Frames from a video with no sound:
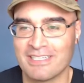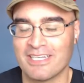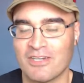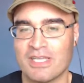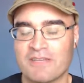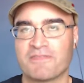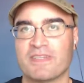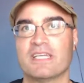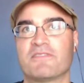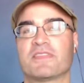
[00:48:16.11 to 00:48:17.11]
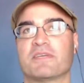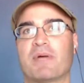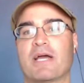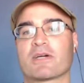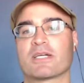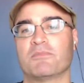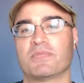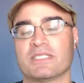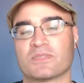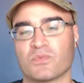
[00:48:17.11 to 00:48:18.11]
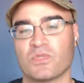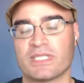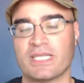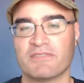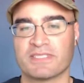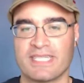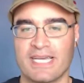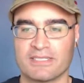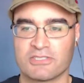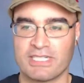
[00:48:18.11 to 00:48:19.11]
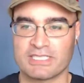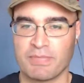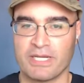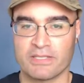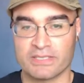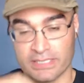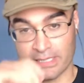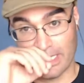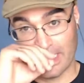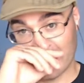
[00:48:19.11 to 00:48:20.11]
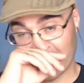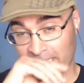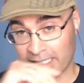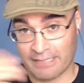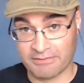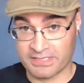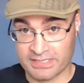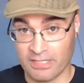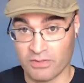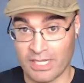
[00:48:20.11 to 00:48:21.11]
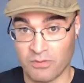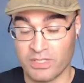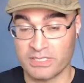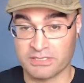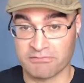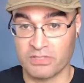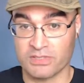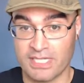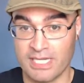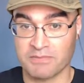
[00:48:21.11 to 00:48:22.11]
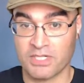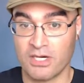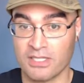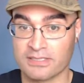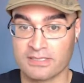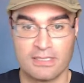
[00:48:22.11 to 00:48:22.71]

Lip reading: you know, if the power companies would give us that transparency and give us, say, okay, what is the real-time cost?